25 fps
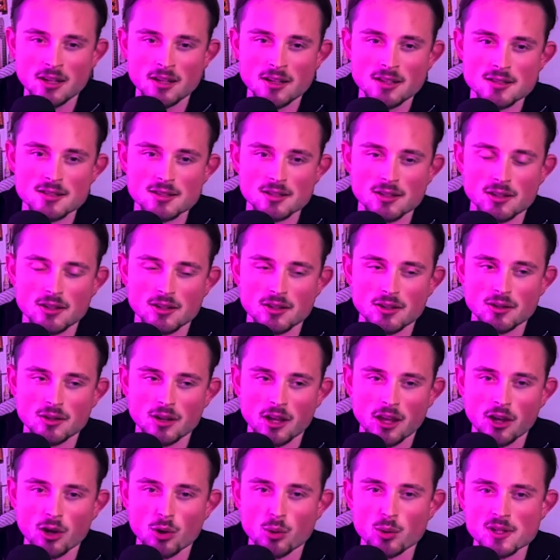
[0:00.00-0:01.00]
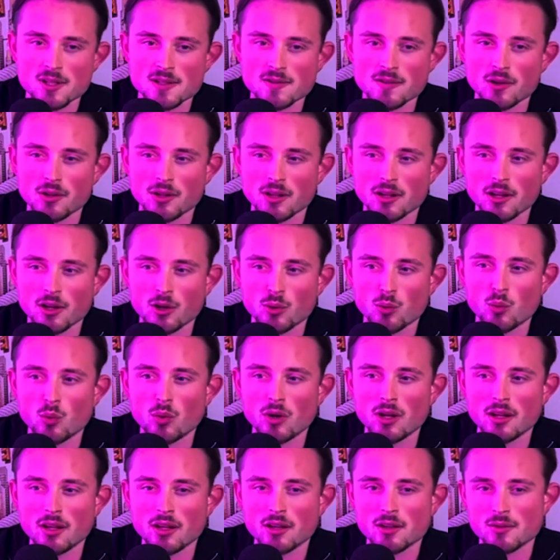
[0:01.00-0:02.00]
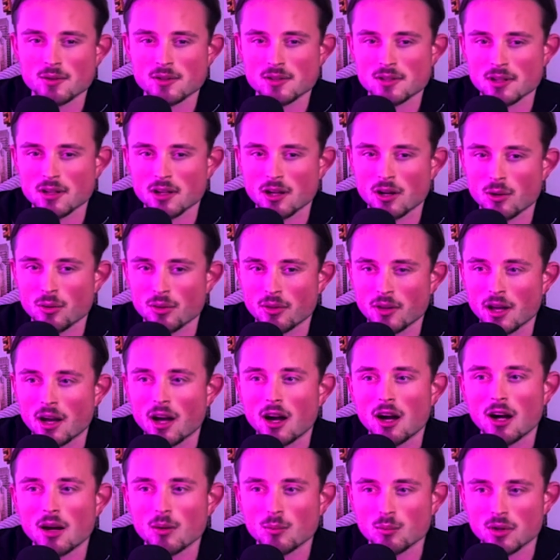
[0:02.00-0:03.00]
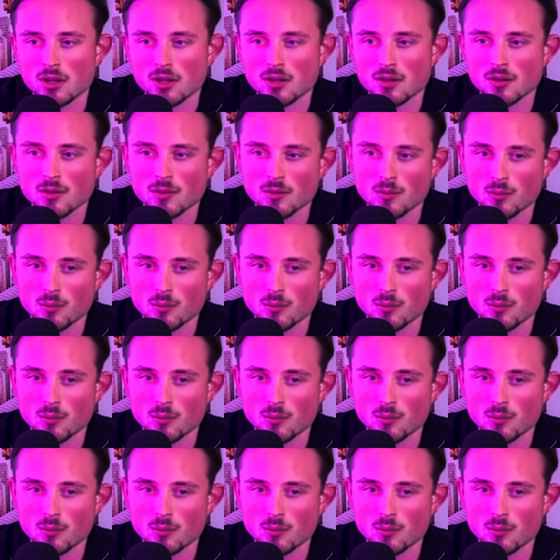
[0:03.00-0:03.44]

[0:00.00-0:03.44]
So he always found it like really interesting how the army